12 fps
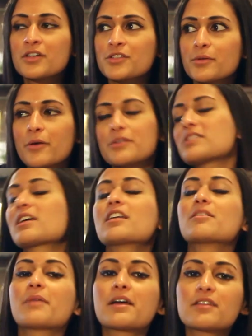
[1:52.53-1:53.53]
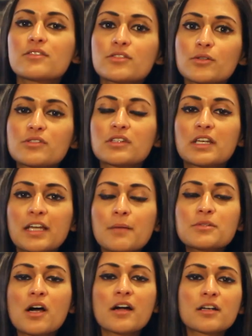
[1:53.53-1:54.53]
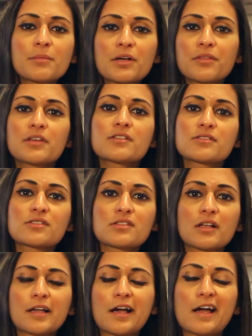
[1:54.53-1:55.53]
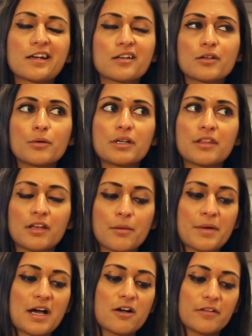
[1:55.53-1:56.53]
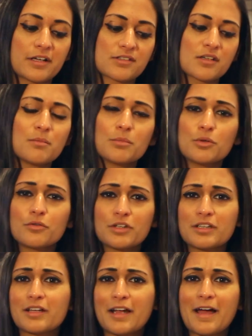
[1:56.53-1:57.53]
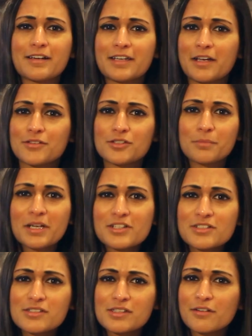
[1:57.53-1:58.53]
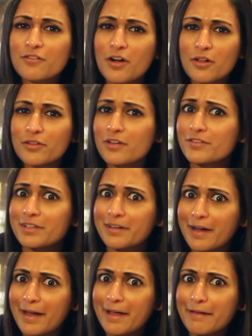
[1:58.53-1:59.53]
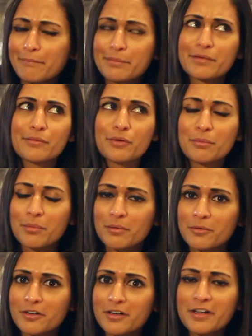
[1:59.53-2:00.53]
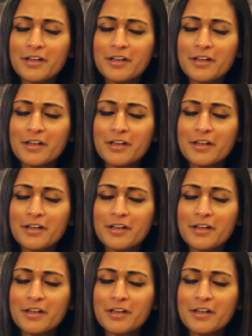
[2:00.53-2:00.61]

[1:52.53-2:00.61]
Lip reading: So I was standing by these youths and they kept talking about things that like I didn't know anything about, like some movie that had cancer patients that fall in love and die, which is what a bummer.